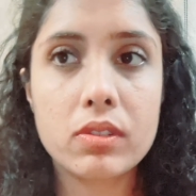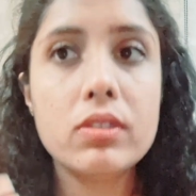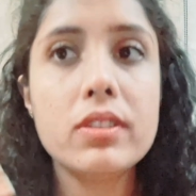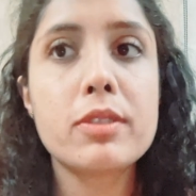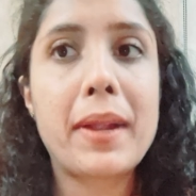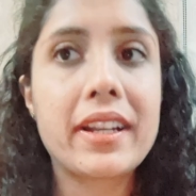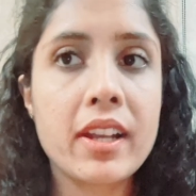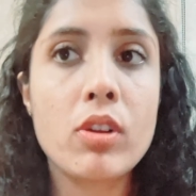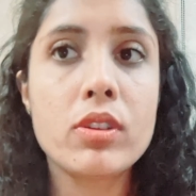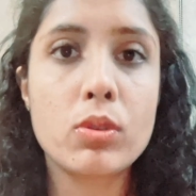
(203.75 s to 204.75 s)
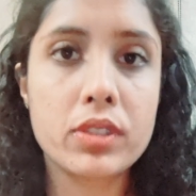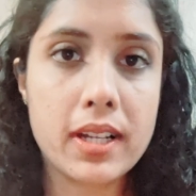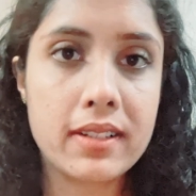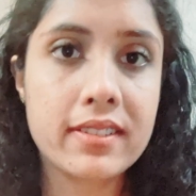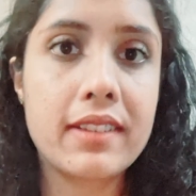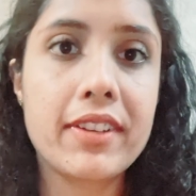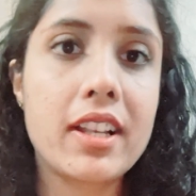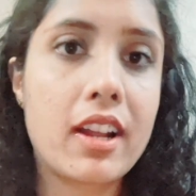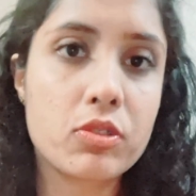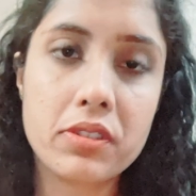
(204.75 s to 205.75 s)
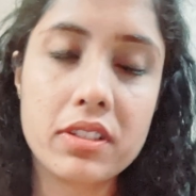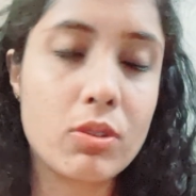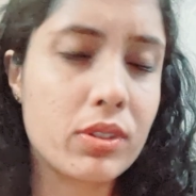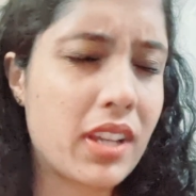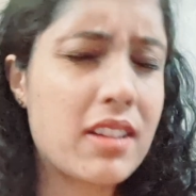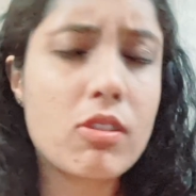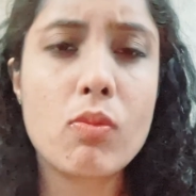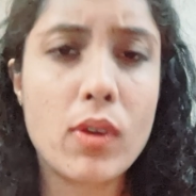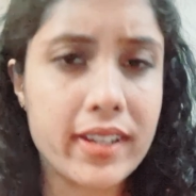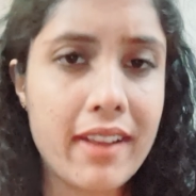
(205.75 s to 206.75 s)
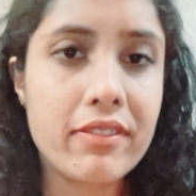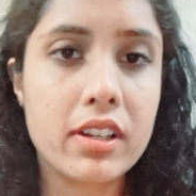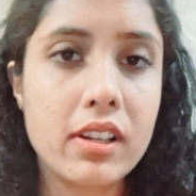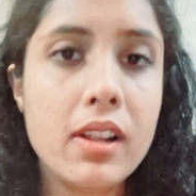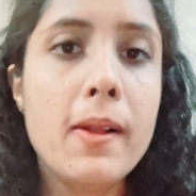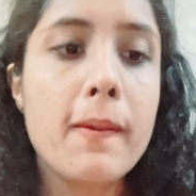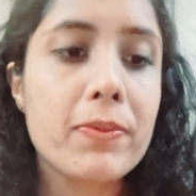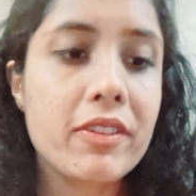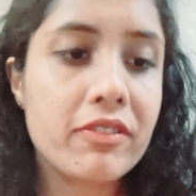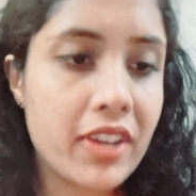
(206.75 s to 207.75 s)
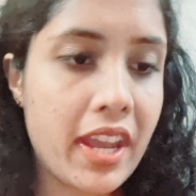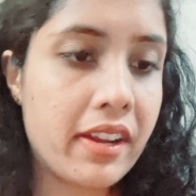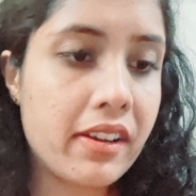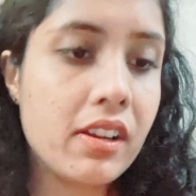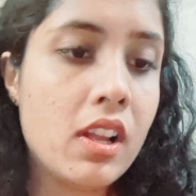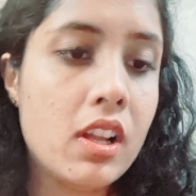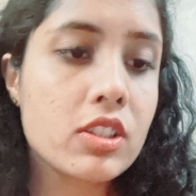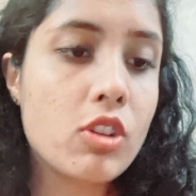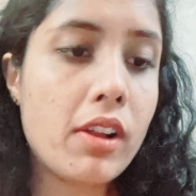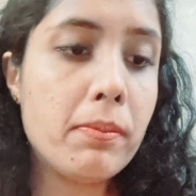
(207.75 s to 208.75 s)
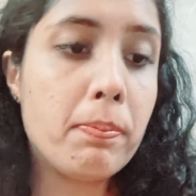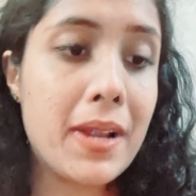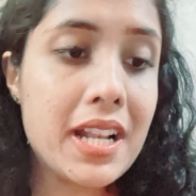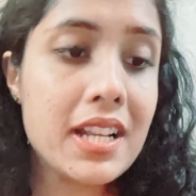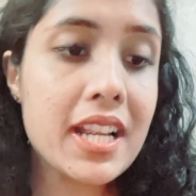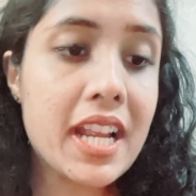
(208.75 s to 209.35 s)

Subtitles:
spending on hotels, living in luxurious hotels or whatever, where your bill